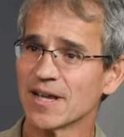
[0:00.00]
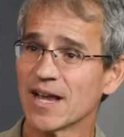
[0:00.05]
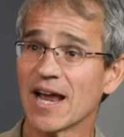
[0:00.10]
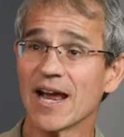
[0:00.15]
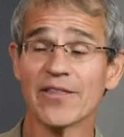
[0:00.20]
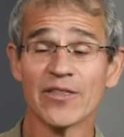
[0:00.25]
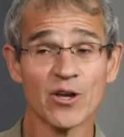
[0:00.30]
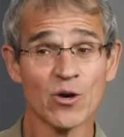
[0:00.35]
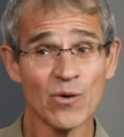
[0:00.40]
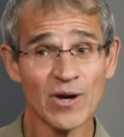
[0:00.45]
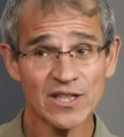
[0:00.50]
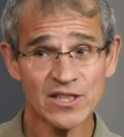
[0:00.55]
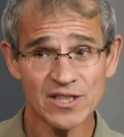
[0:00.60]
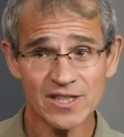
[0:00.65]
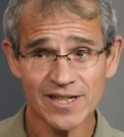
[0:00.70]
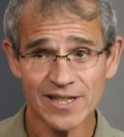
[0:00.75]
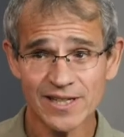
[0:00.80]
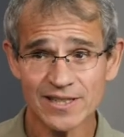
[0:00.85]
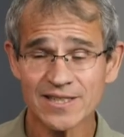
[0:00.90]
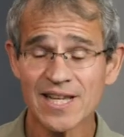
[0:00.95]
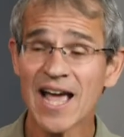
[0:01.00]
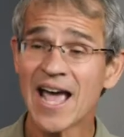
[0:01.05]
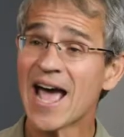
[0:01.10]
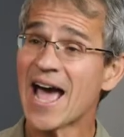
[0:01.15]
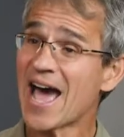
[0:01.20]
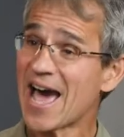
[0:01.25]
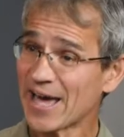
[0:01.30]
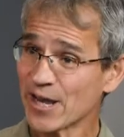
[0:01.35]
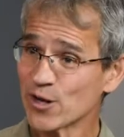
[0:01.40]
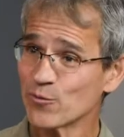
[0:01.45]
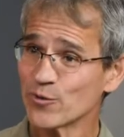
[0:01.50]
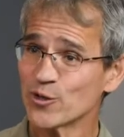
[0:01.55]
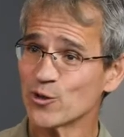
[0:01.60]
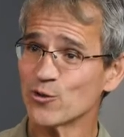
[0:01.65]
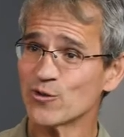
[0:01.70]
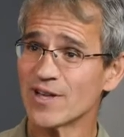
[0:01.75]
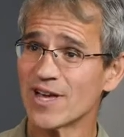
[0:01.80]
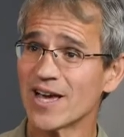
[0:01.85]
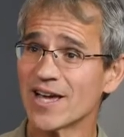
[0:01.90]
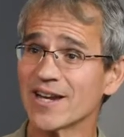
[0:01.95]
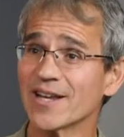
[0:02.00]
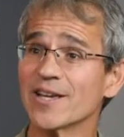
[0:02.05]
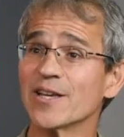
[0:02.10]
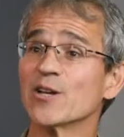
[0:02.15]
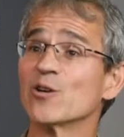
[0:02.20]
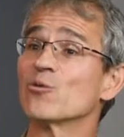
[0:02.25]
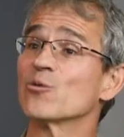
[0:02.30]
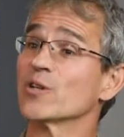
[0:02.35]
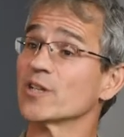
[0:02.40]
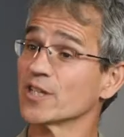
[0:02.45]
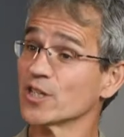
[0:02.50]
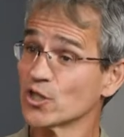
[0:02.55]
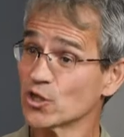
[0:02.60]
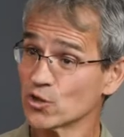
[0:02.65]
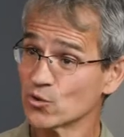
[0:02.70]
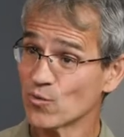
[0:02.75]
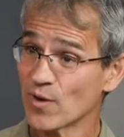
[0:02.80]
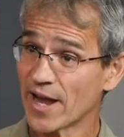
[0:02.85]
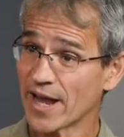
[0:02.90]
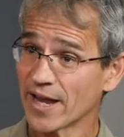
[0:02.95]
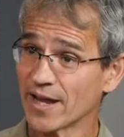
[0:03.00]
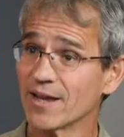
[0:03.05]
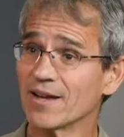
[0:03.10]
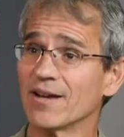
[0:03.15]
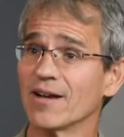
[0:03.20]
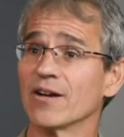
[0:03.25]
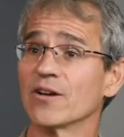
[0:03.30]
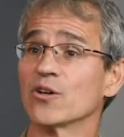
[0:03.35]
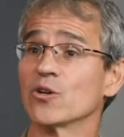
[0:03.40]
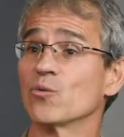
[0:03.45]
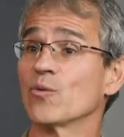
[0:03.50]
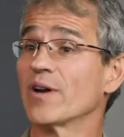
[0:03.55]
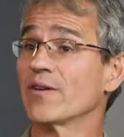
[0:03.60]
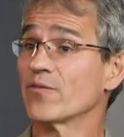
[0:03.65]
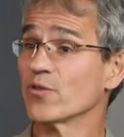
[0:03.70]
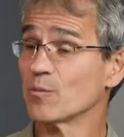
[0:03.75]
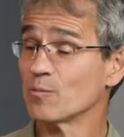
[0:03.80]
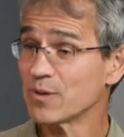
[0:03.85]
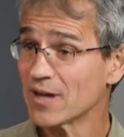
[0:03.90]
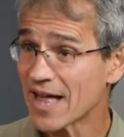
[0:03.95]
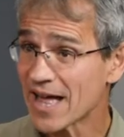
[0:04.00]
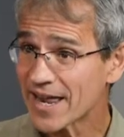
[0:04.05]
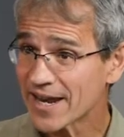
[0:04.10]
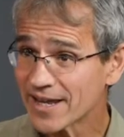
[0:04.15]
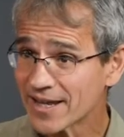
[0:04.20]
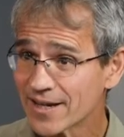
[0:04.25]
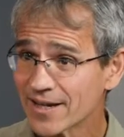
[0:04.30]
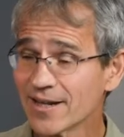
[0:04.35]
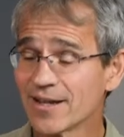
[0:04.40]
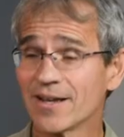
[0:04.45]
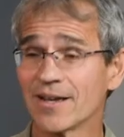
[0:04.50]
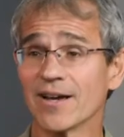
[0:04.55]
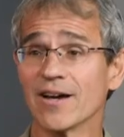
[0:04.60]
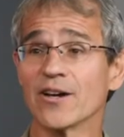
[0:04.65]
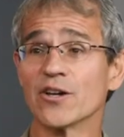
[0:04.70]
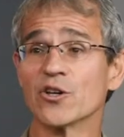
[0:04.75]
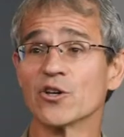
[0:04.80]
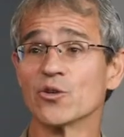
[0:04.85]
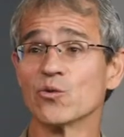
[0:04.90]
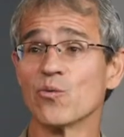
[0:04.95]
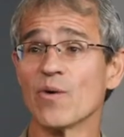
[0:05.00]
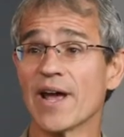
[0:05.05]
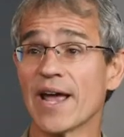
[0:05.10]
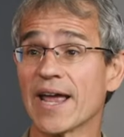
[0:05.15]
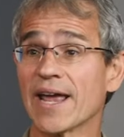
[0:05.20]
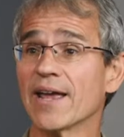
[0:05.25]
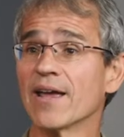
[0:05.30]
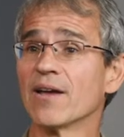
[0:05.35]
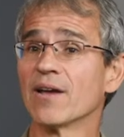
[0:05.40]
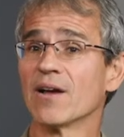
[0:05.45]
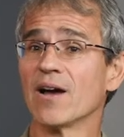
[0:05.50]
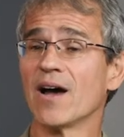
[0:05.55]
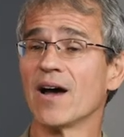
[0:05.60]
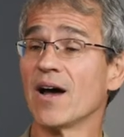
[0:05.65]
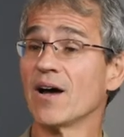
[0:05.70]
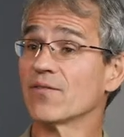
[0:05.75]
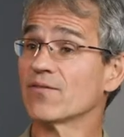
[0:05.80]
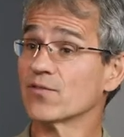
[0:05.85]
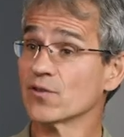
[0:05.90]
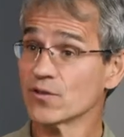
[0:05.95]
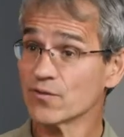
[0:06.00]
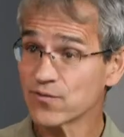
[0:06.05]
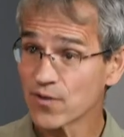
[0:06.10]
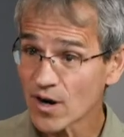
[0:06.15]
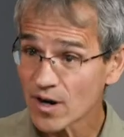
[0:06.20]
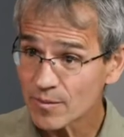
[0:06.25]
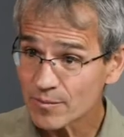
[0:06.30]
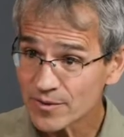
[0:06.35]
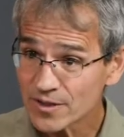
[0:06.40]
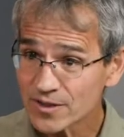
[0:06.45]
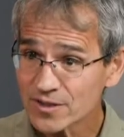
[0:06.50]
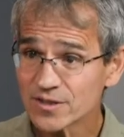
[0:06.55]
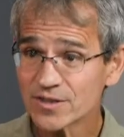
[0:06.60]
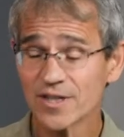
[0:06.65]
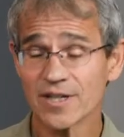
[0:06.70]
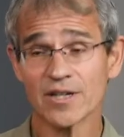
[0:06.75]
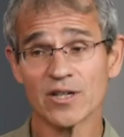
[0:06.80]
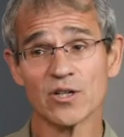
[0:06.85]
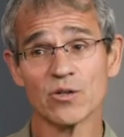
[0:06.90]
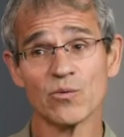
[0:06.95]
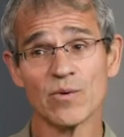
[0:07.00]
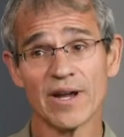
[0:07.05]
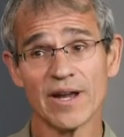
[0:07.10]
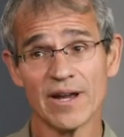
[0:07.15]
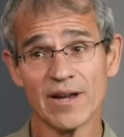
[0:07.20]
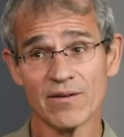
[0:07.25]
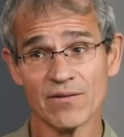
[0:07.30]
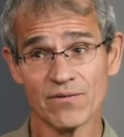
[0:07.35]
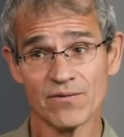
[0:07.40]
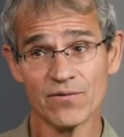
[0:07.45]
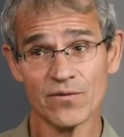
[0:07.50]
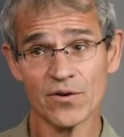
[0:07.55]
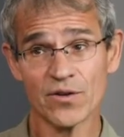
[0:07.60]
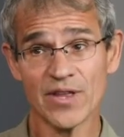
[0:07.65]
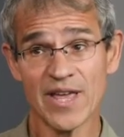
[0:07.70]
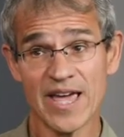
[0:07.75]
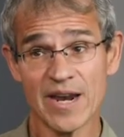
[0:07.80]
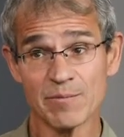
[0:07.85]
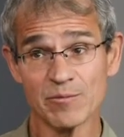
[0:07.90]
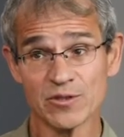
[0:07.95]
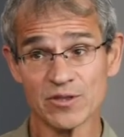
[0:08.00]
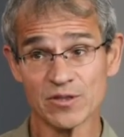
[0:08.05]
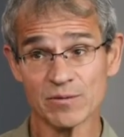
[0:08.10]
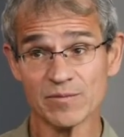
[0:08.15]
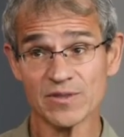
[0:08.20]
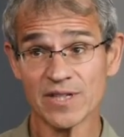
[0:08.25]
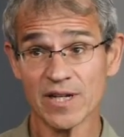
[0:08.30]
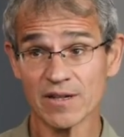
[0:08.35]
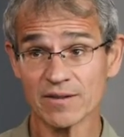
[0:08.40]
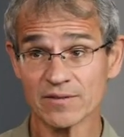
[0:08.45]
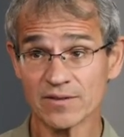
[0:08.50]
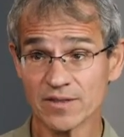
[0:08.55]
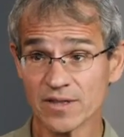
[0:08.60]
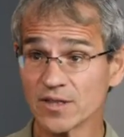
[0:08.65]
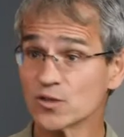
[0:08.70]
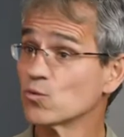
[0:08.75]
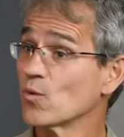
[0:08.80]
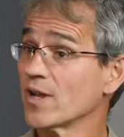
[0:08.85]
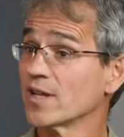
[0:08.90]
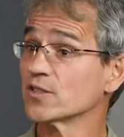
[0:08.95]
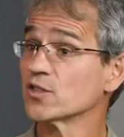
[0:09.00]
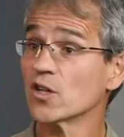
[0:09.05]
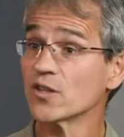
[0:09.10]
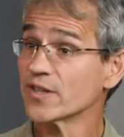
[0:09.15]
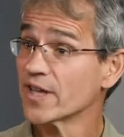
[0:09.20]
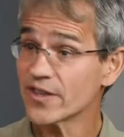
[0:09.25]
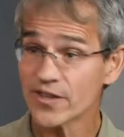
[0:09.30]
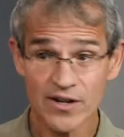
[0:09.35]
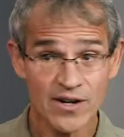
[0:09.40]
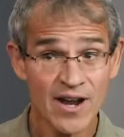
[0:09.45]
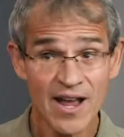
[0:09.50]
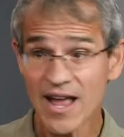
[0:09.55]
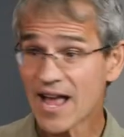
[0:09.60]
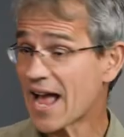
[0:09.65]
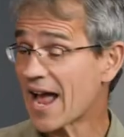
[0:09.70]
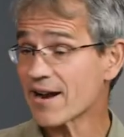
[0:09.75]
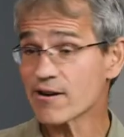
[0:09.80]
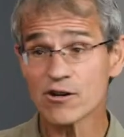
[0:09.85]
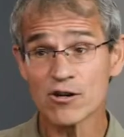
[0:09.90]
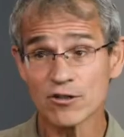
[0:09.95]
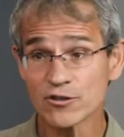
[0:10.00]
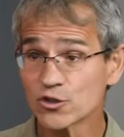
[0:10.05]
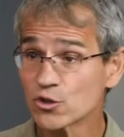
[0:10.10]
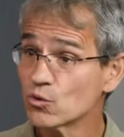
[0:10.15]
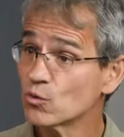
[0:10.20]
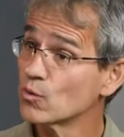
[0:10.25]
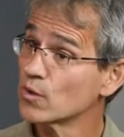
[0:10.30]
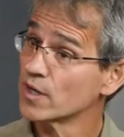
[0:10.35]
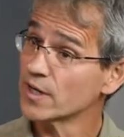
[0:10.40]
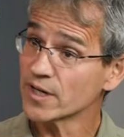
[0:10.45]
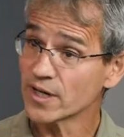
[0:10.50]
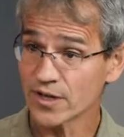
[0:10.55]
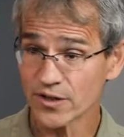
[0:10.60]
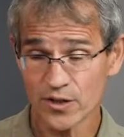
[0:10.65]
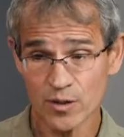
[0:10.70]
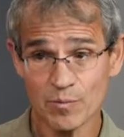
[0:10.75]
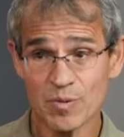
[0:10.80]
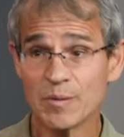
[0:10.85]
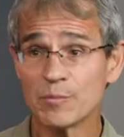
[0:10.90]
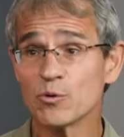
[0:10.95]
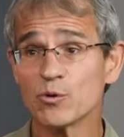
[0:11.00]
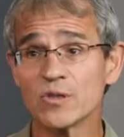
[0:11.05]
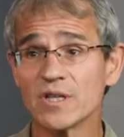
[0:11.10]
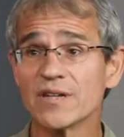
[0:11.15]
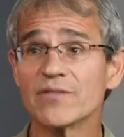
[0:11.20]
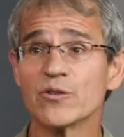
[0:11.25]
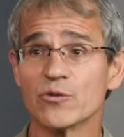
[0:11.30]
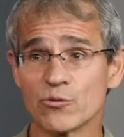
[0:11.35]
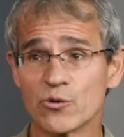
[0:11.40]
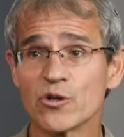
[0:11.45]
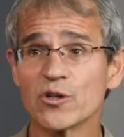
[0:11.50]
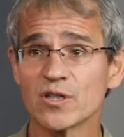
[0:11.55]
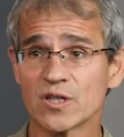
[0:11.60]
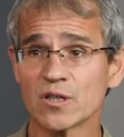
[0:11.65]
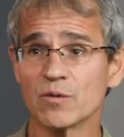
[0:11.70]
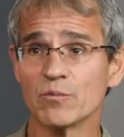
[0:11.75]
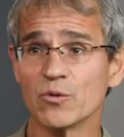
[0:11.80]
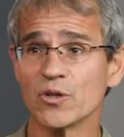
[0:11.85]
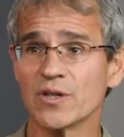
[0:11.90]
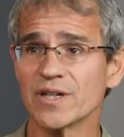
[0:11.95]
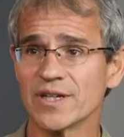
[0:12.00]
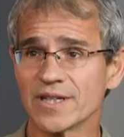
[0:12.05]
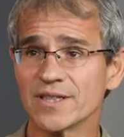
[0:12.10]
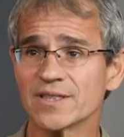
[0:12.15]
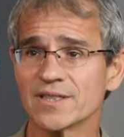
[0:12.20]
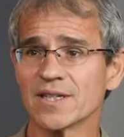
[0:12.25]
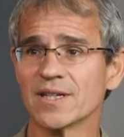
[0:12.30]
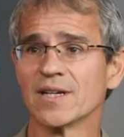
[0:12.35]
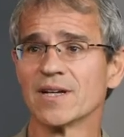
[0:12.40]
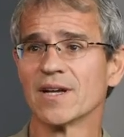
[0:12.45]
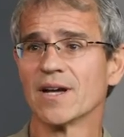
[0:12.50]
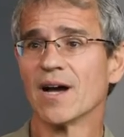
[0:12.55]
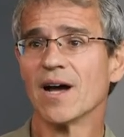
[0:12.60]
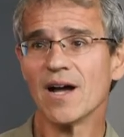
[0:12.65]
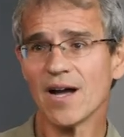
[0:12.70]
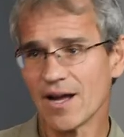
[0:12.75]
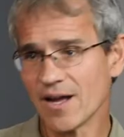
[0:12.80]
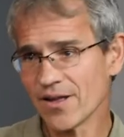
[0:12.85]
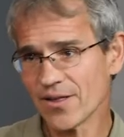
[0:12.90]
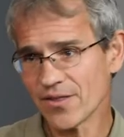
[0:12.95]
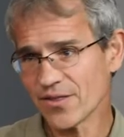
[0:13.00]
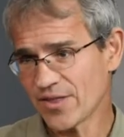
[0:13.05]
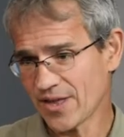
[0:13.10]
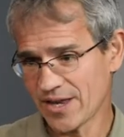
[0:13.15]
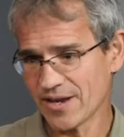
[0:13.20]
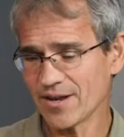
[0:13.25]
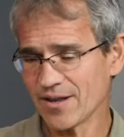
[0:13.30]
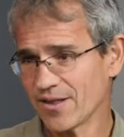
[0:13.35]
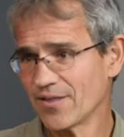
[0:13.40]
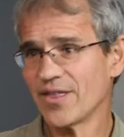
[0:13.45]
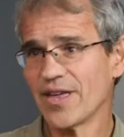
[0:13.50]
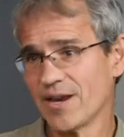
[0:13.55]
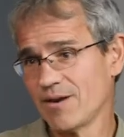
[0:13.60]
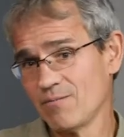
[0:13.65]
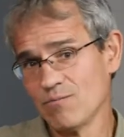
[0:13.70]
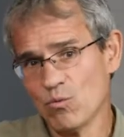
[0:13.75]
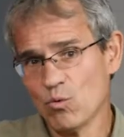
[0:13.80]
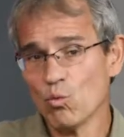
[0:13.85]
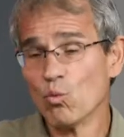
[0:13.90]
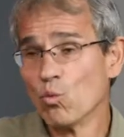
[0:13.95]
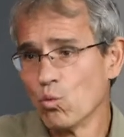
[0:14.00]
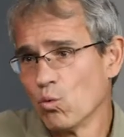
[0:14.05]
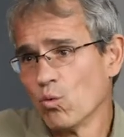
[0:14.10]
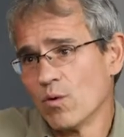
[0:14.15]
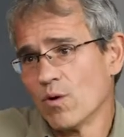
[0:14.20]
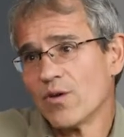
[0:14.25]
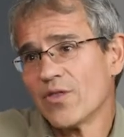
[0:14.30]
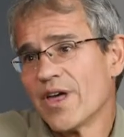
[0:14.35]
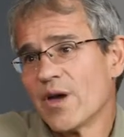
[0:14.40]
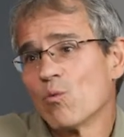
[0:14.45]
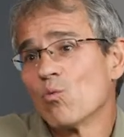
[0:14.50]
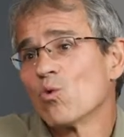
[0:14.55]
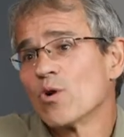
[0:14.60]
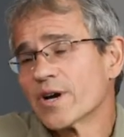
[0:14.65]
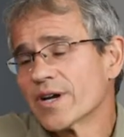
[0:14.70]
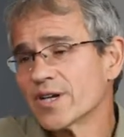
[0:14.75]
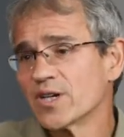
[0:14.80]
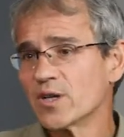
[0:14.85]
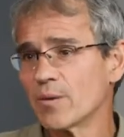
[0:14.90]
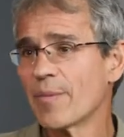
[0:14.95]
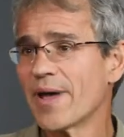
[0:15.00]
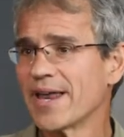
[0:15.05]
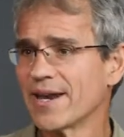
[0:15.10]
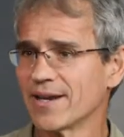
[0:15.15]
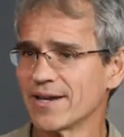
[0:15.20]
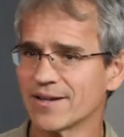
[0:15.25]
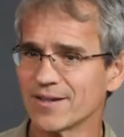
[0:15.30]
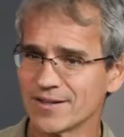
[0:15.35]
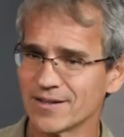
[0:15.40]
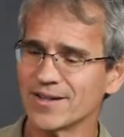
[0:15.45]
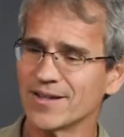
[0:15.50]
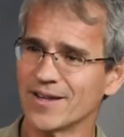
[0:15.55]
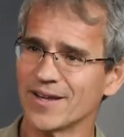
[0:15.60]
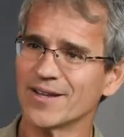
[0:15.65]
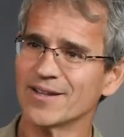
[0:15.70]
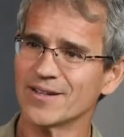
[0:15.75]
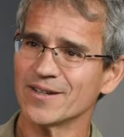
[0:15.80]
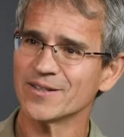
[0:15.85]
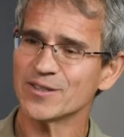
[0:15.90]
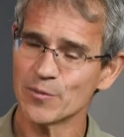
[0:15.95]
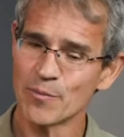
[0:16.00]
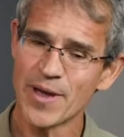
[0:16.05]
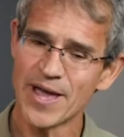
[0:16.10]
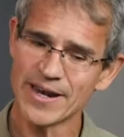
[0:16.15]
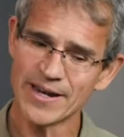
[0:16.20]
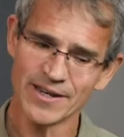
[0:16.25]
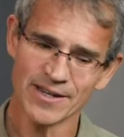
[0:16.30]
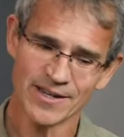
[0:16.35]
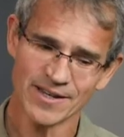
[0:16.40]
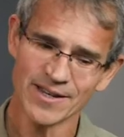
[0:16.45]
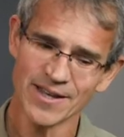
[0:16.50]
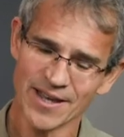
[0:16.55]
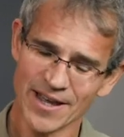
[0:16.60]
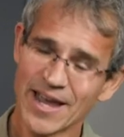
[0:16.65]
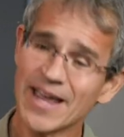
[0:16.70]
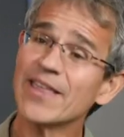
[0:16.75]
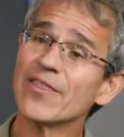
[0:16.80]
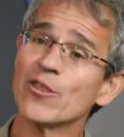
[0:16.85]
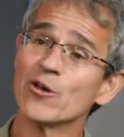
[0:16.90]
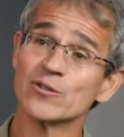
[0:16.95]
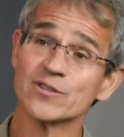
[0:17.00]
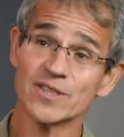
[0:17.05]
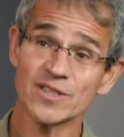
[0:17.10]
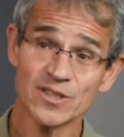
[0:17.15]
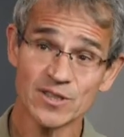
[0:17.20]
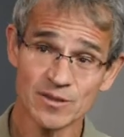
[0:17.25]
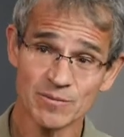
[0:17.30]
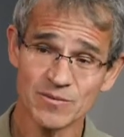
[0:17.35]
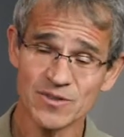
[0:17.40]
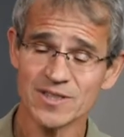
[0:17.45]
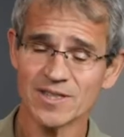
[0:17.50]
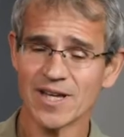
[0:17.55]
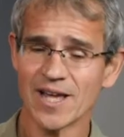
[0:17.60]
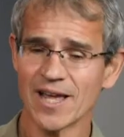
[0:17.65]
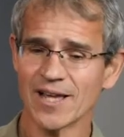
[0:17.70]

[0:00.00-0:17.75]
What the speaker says: And the question is, how do we do that in a really good way? A good way for the planet, a good way for the farmers, and a good way for the animals themselves, as well as all the other agricultural work and the people who live in rural communities that work and depend in those systems.